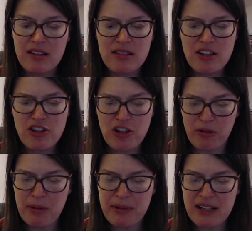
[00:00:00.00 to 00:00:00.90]
Did
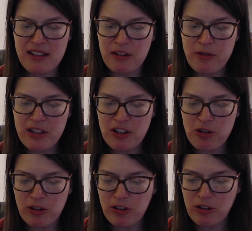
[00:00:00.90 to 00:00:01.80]
Joey Pigza lose
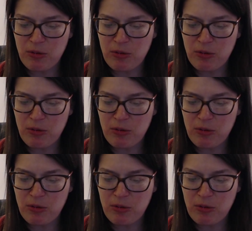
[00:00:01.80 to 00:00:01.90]
control?